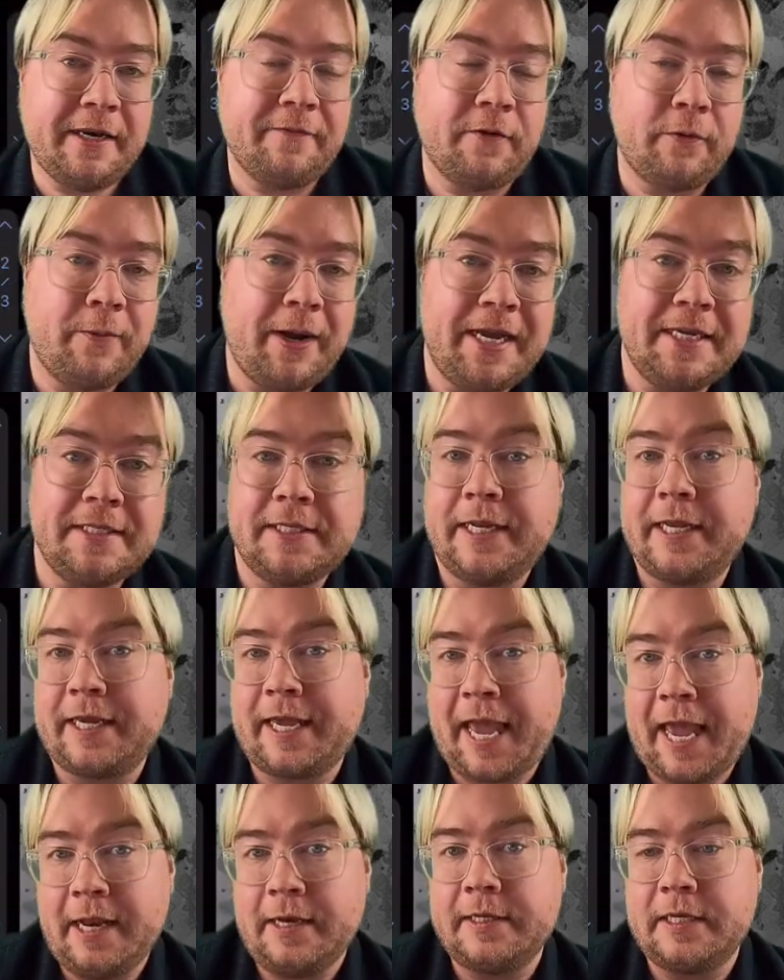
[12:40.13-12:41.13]
different ways that it
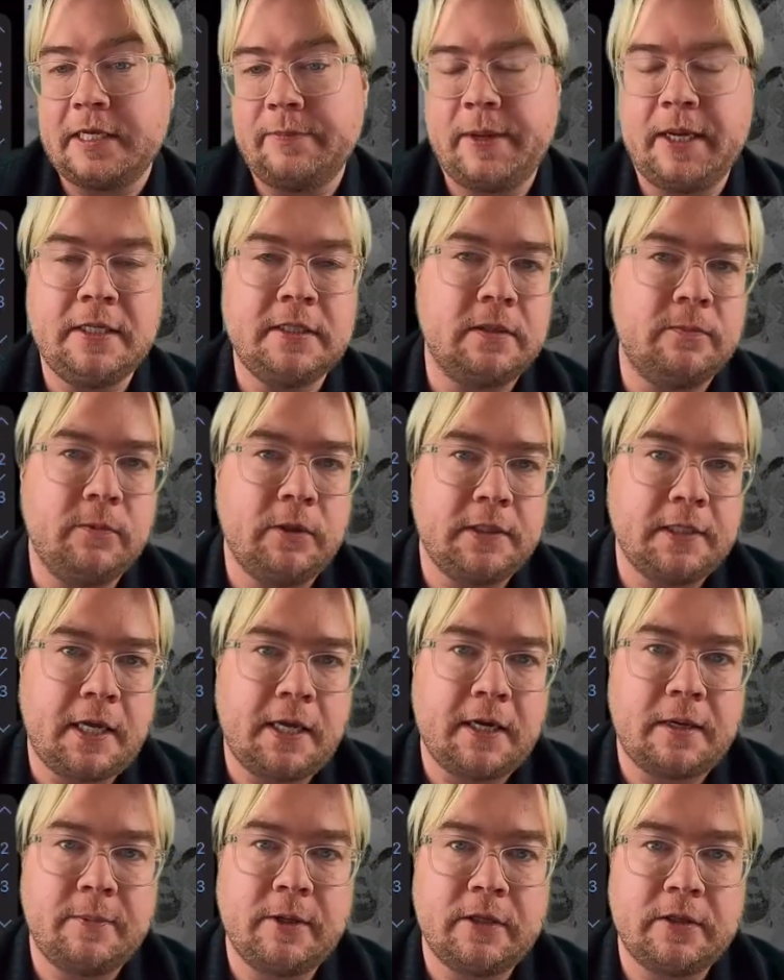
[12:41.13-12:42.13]
can demix, and we'll
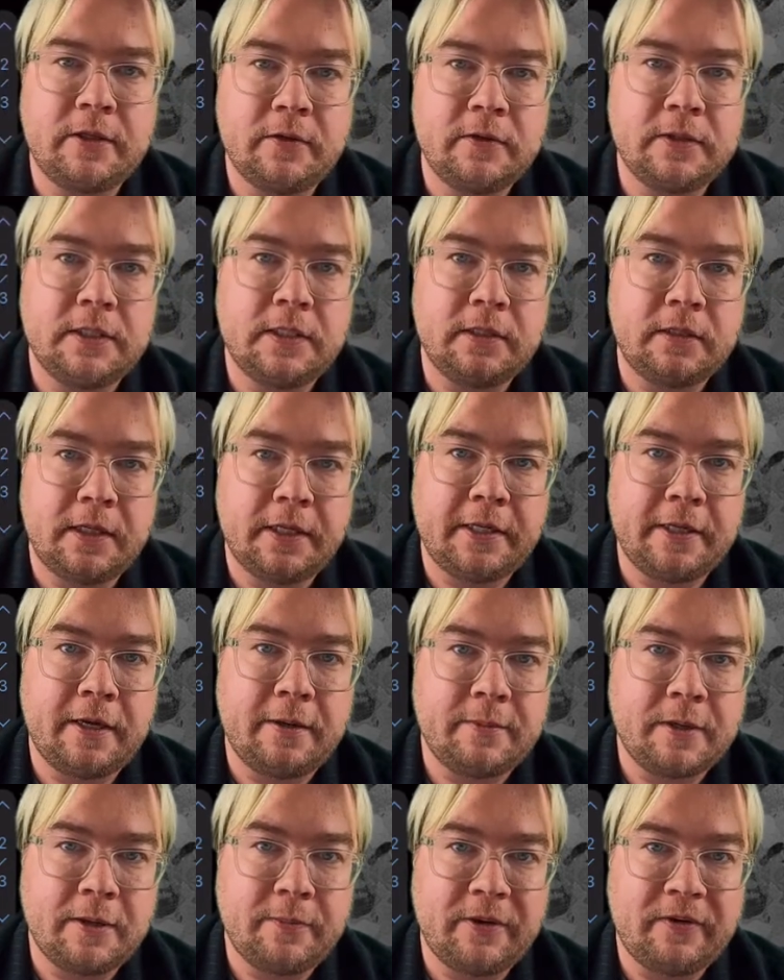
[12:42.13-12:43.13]
talk about those in an
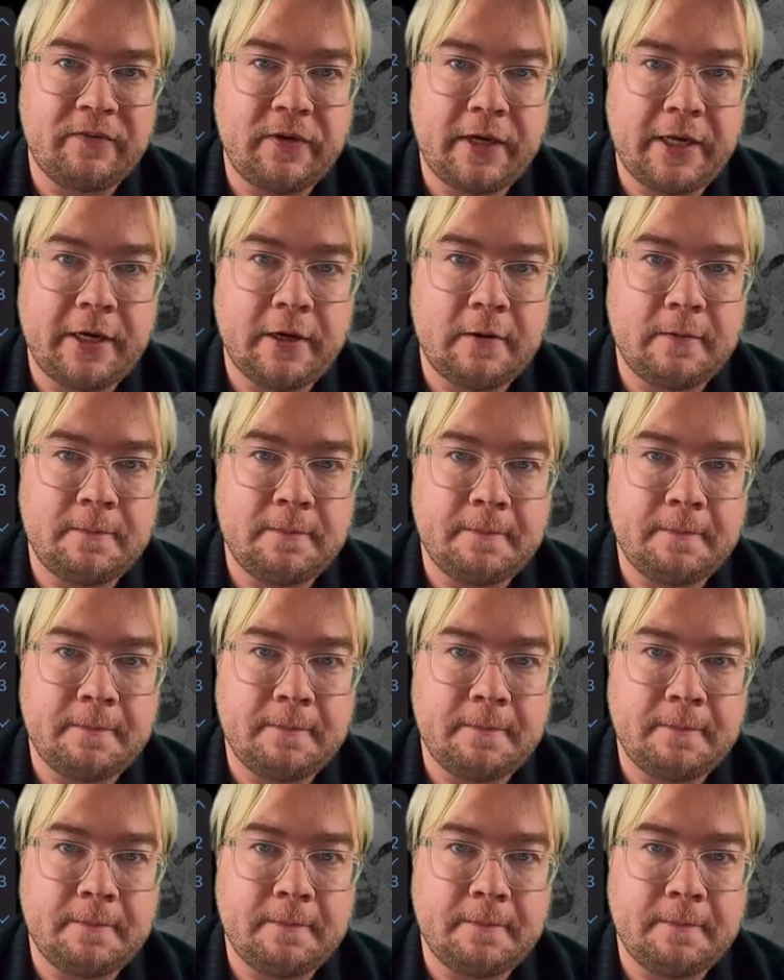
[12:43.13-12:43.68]
upcoming video.